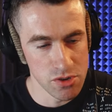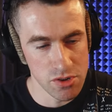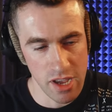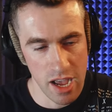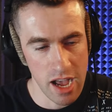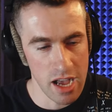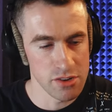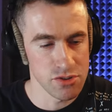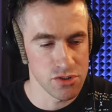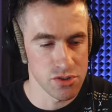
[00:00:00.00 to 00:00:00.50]
You
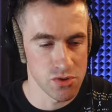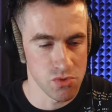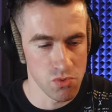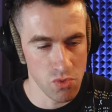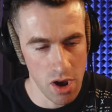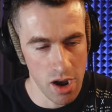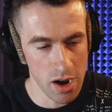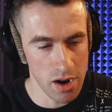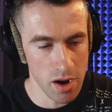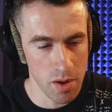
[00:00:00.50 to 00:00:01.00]
can't just
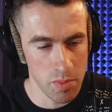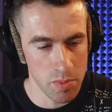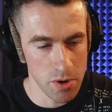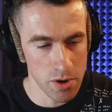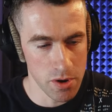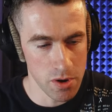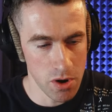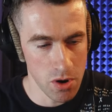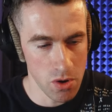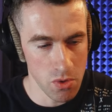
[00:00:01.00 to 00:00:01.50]
rock up
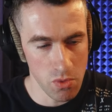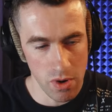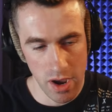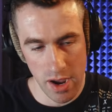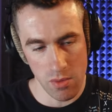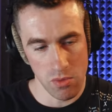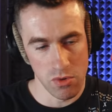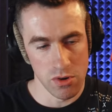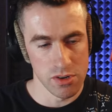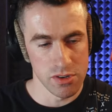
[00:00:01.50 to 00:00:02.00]
and go,
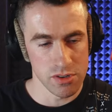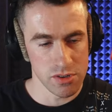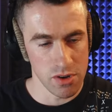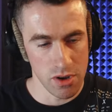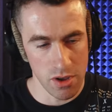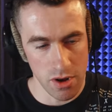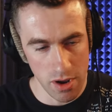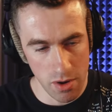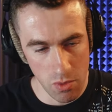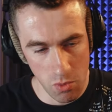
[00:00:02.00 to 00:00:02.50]
right, we're just
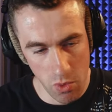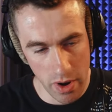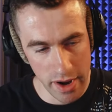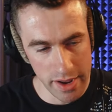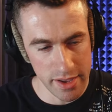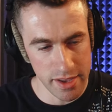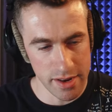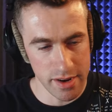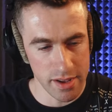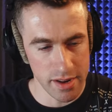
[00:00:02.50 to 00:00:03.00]
gonna
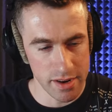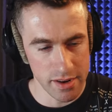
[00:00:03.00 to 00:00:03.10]
wing it